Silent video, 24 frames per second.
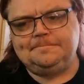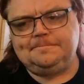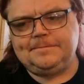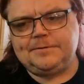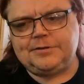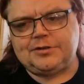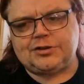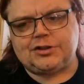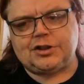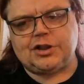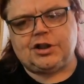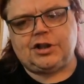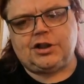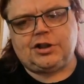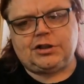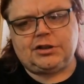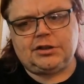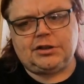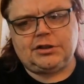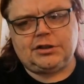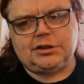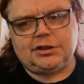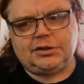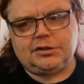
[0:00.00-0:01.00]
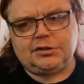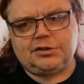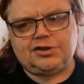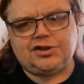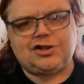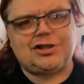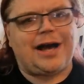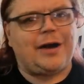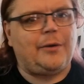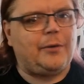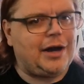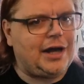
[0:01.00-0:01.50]
So
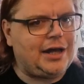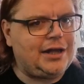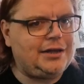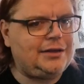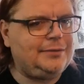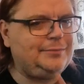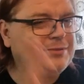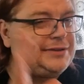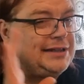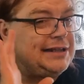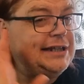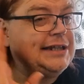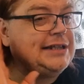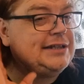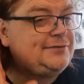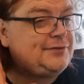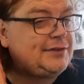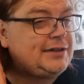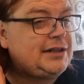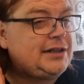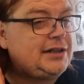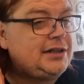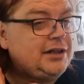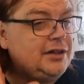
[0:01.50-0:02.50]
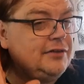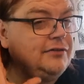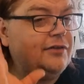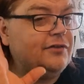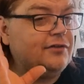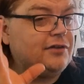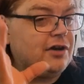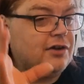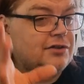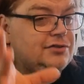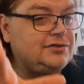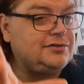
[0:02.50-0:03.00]
shower, please, for the love of
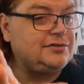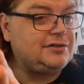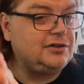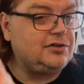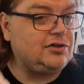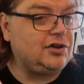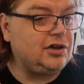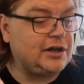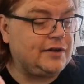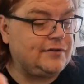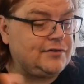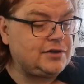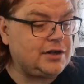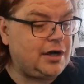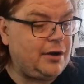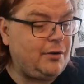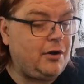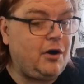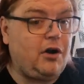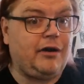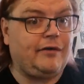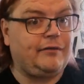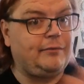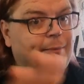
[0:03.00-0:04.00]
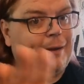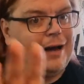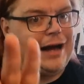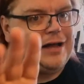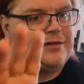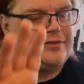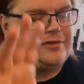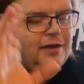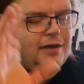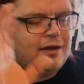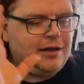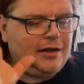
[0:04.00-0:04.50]
God, go and have a shower or a
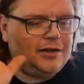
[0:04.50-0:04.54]
bath,